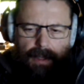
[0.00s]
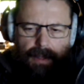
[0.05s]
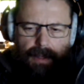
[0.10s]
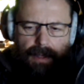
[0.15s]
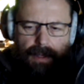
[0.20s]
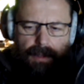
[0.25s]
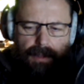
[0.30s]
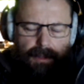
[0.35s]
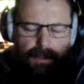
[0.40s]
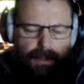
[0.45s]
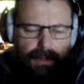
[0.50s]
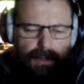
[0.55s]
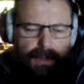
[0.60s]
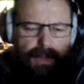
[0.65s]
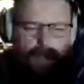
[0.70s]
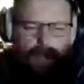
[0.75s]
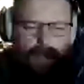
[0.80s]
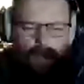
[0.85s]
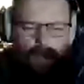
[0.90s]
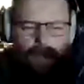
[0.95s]
And you
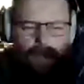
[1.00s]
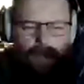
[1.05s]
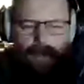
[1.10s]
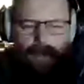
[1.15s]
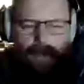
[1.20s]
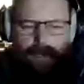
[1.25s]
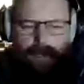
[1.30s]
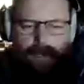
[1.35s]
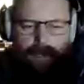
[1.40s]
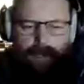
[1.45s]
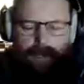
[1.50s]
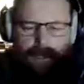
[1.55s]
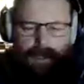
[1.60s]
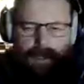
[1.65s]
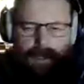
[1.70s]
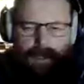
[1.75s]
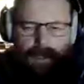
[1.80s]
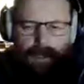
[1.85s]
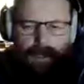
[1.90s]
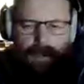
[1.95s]
should add this
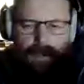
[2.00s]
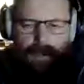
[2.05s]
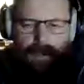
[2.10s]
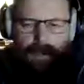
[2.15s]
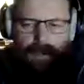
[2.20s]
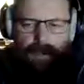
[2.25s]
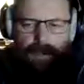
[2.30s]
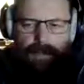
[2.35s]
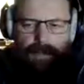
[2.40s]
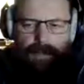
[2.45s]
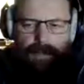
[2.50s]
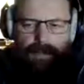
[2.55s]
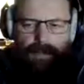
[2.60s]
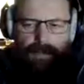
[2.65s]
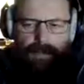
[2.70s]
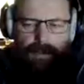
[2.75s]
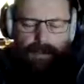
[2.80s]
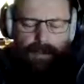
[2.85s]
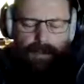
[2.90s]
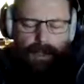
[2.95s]
cost
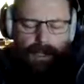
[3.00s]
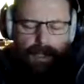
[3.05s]
to the